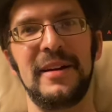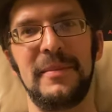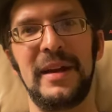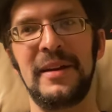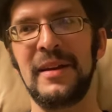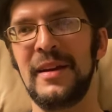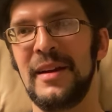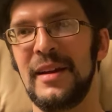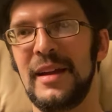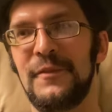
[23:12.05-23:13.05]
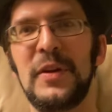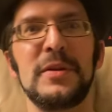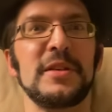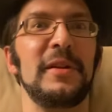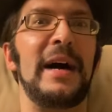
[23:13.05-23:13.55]
I mean, it
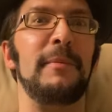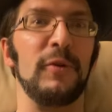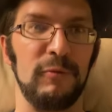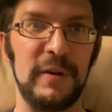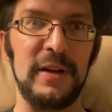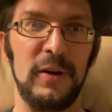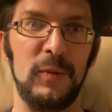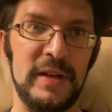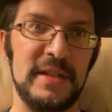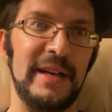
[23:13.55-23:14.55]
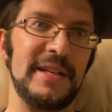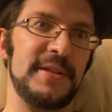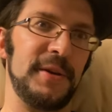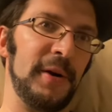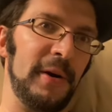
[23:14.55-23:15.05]
feels a lot more real once it gets
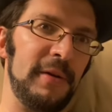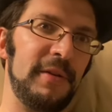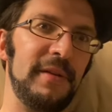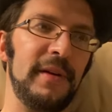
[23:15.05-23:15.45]
to Earth.